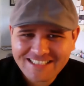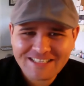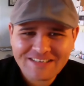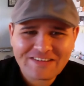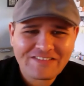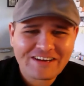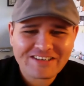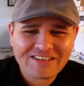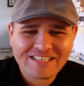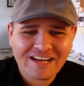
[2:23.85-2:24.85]
little bit about
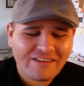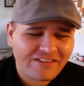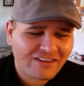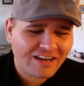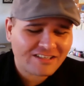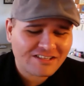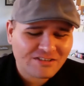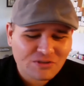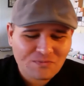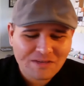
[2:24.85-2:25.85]
yourself, how you got into
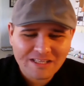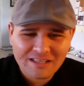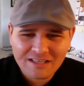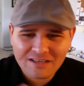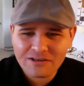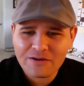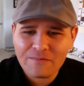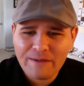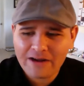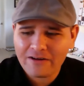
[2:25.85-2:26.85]
social media, what your
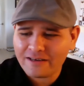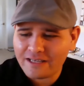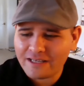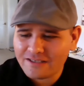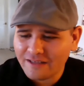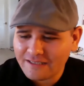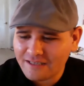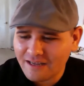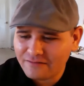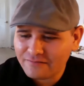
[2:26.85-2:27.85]
background is, all that
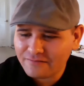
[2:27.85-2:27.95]
stuff.